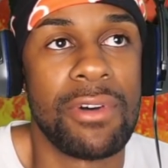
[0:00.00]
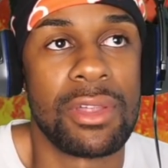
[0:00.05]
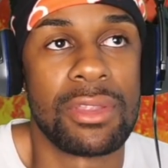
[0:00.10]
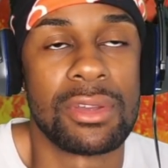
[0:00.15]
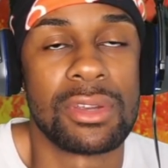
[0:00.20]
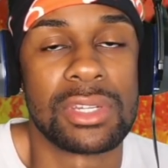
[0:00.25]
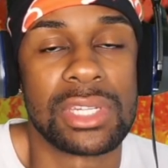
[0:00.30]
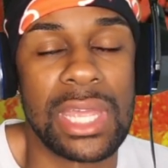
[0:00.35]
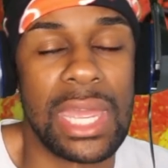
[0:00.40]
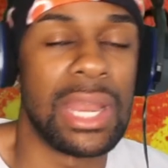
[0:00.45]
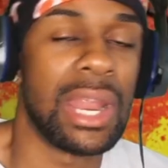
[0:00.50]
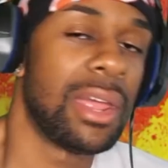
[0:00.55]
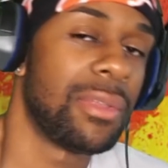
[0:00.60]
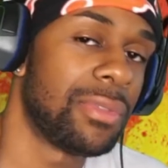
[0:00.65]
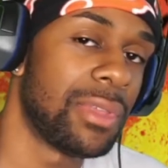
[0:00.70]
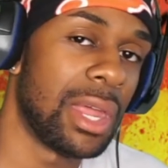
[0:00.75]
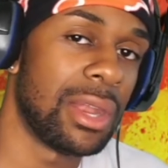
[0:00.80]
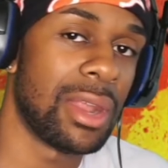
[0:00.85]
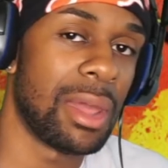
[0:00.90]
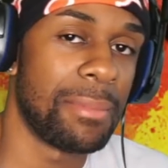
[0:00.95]
others. And
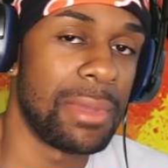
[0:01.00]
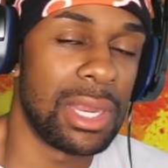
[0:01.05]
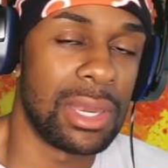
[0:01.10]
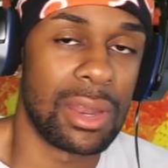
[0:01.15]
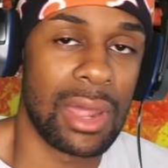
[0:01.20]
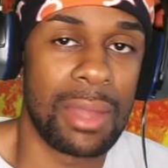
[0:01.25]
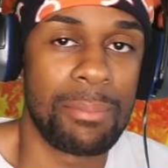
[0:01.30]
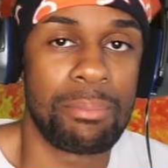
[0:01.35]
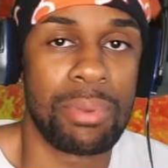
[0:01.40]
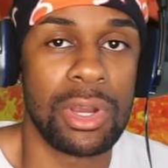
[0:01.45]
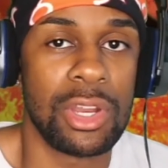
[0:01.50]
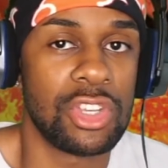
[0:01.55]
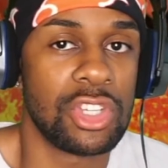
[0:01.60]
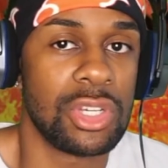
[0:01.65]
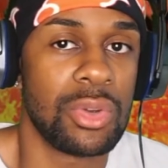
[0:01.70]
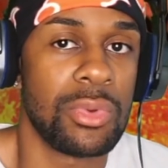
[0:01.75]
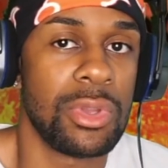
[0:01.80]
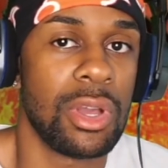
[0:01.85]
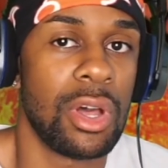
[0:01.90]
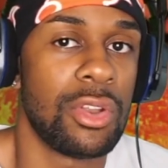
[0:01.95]
I mean, I'm pretty
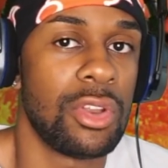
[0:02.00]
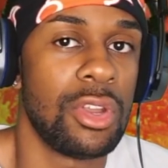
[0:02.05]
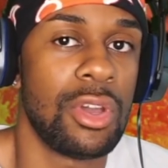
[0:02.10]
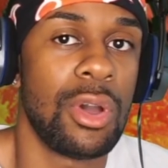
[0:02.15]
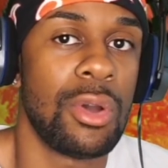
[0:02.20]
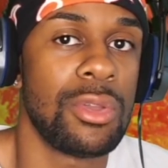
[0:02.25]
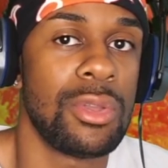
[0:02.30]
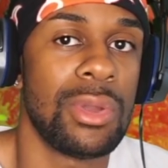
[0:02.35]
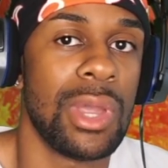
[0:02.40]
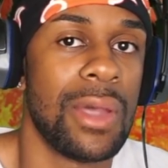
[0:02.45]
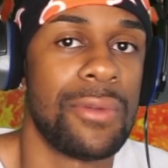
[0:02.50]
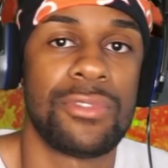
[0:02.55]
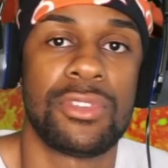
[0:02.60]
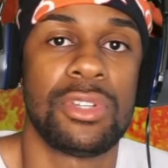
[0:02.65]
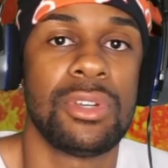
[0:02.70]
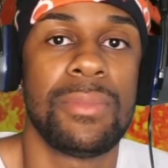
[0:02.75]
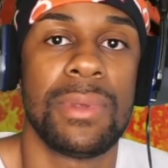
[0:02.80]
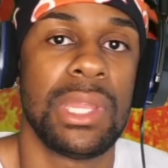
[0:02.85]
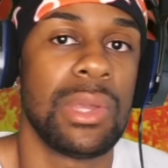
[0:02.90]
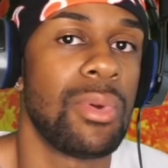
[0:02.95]
sure we all know, you have
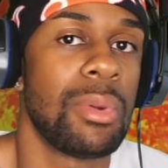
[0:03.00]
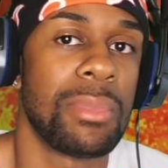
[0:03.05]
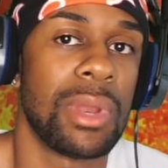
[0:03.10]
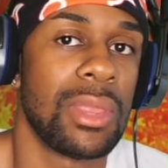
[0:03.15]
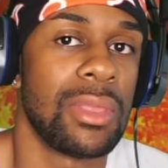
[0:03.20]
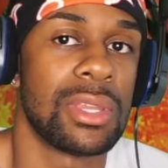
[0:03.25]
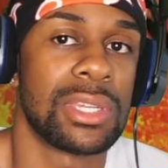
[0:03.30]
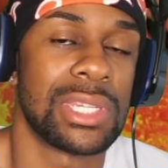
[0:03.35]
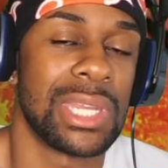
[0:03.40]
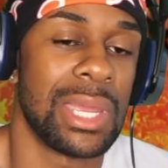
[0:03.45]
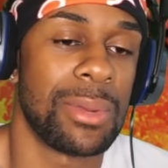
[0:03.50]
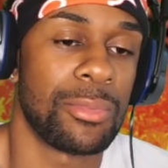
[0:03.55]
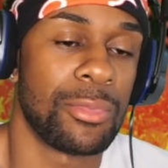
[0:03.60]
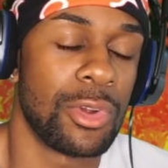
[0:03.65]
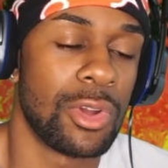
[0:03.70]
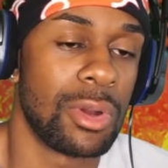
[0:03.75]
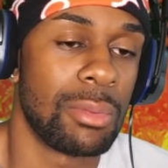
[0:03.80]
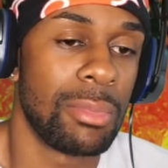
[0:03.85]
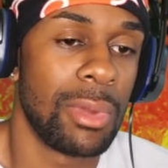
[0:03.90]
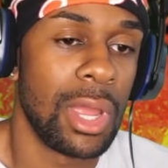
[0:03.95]
too many women in the same
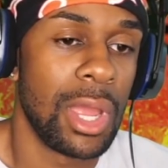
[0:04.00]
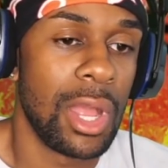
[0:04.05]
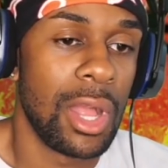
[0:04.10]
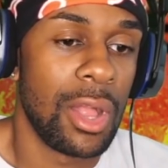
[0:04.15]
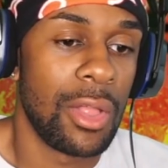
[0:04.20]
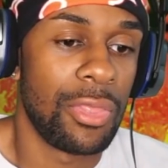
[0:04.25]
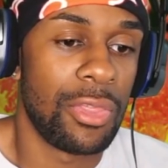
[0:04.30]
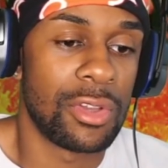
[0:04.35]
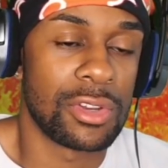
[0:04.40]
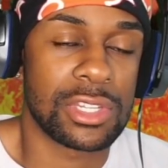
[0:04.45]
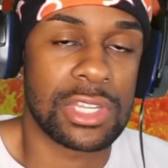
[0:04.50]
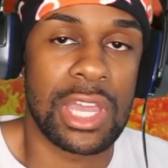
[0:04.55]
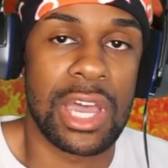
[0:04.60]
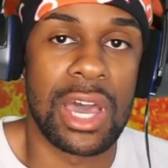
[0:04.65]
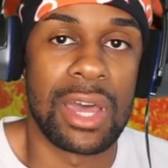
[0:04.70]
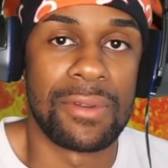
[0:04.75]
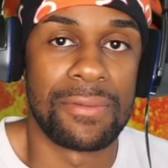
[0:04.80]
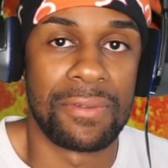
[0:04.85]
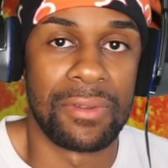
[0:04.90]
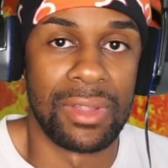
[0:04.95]
room, there's
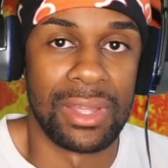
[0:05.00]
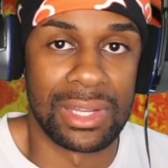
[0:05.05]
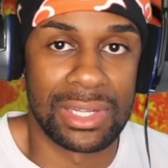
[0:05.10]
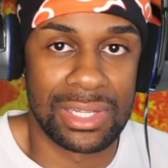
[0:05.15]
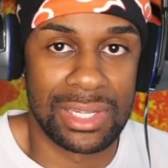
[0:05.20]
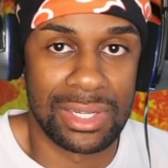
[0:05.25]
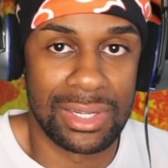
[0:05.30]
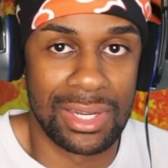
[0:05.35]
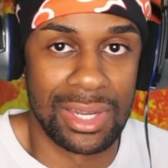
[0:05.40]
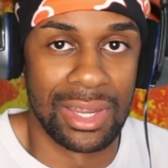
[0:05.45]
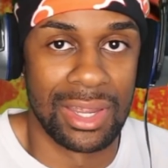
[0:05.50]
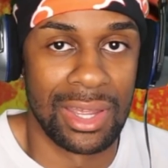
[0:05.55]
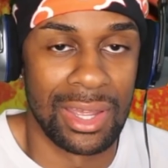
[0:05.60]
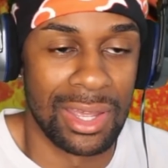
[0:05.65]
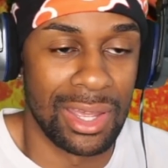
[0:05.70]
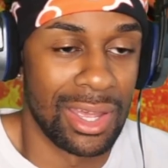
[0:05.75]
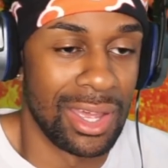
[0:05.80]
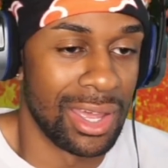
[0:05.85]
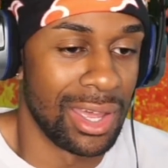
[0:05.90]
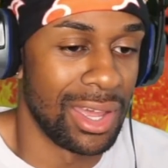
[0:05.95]
conflict.
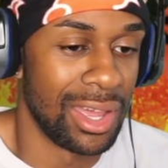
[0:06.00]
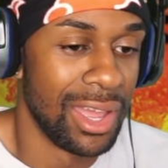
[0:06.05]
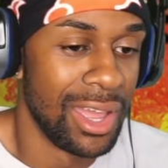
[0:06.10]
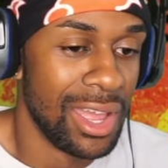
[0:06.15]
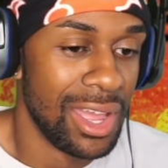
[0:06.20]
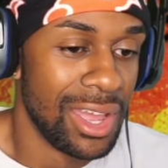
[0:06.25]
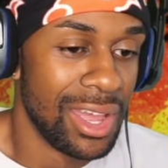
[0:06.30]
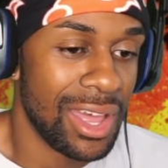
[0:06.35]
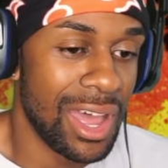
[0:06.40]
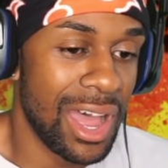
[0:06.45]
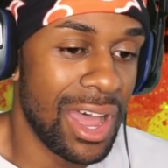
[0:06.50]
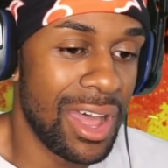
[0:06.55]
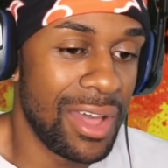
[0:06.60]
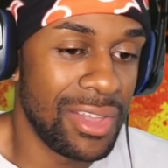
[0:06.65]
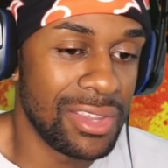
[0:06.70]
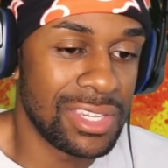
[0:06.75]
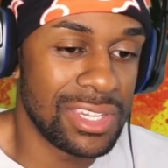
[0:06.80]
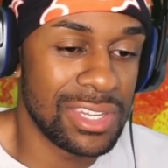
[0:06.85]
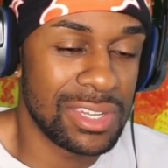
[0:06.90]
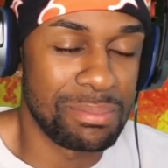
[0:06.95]

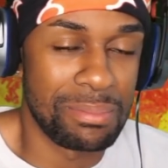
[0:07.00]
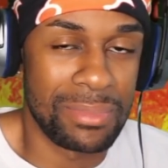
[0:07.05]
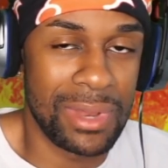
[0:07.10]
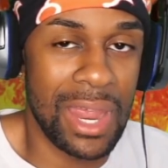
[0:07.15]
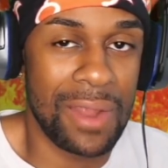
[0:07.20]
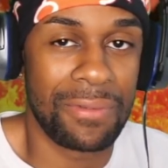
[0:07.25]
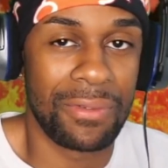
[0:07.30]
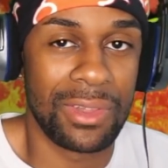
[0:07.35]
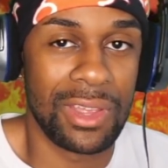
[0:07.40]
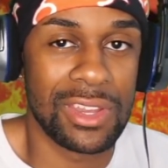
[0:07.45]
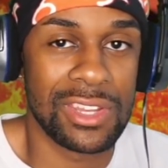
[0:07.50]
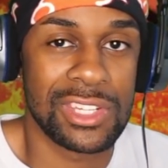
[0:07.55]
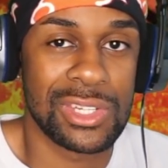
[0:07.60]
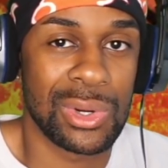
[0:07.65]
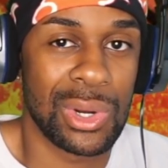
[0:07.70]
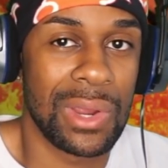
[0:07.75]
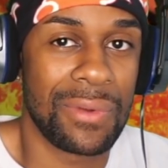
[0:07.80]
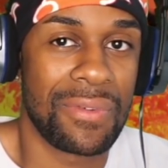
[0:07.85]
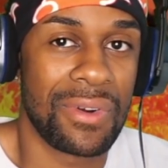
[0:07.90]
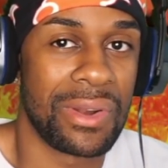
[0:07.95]
This is definitely a
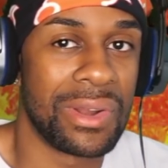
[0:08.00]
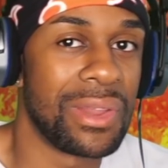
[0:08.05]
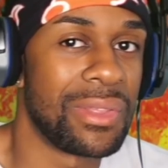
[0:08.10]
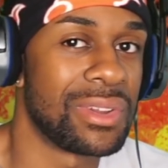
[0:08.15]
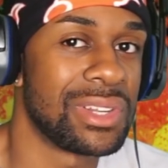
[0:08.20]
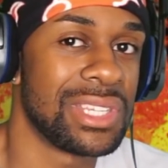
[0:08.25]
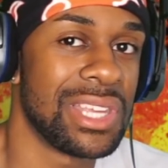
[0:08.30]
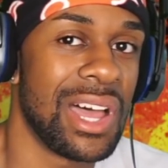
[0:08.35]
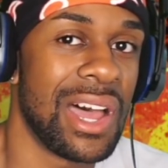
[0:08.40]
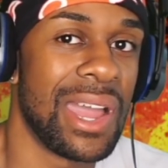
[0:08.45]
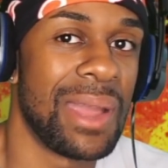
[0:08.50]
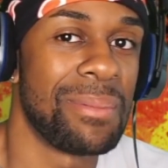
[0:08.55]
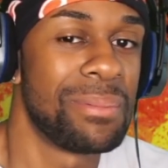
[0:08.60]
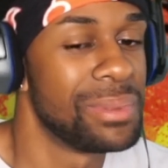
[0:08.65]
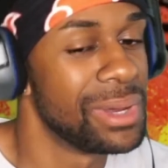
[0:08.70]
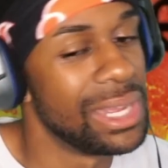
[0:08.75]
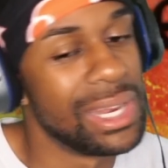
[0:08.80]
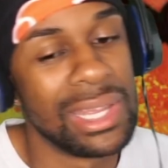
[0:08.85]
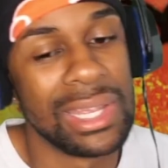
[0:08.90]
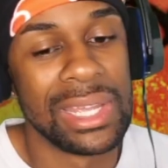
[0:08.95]
story for another time,
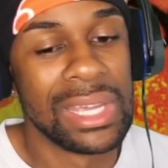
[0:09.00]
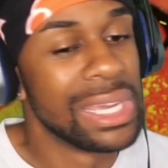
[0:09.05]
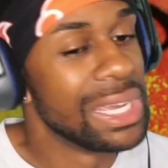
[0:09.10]
but